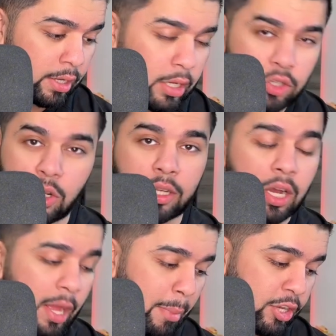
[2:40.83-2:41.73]
So I
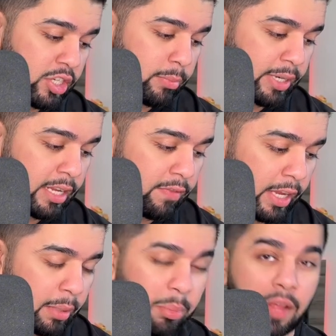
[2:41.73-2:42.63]
can't imagine him leaving,